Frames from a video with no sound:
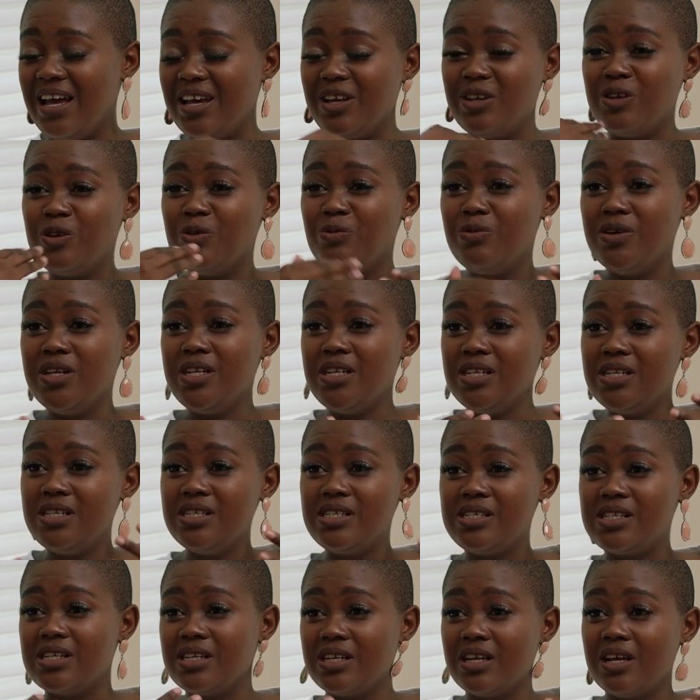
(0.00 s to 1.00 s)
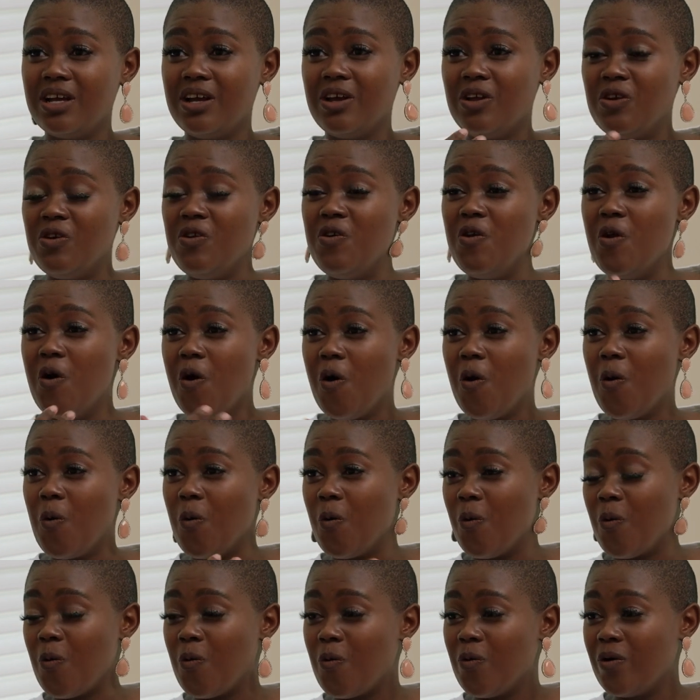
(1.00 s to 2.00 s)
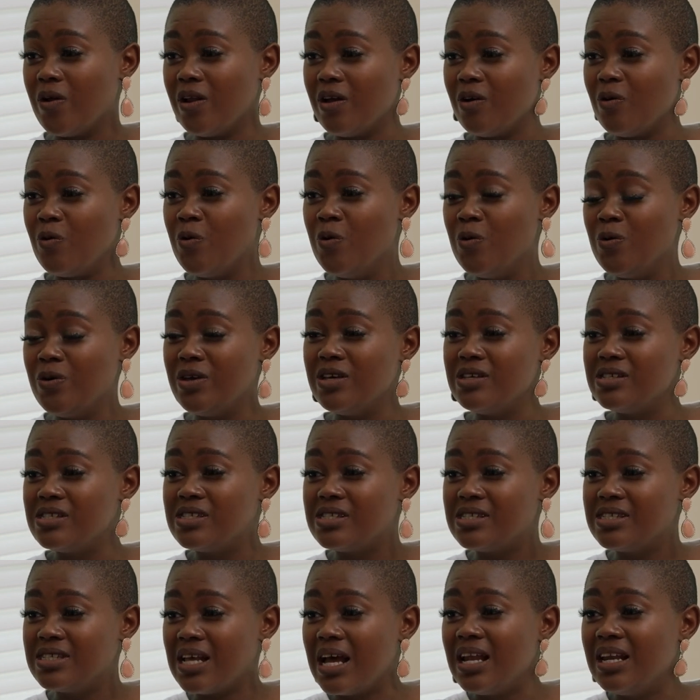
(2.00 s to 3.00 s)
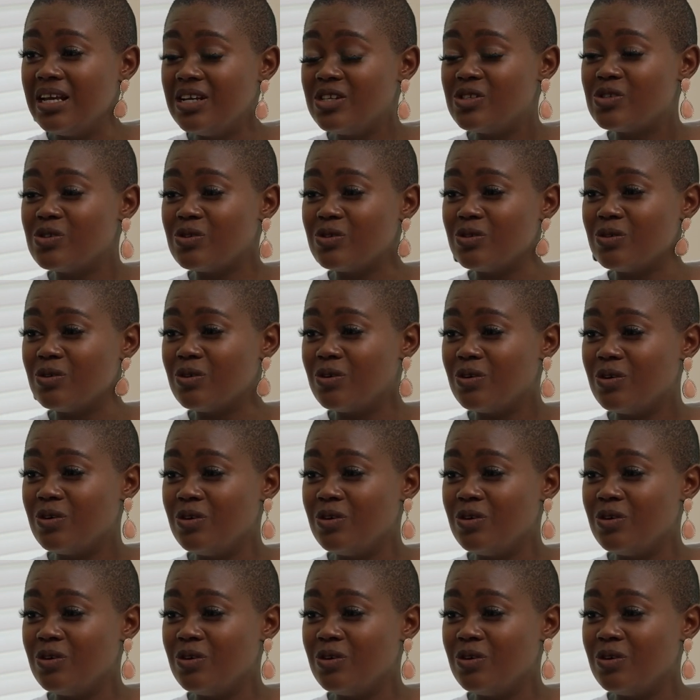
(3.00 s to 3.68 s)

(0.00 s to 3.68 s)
like you wouldn't know who he's selling to.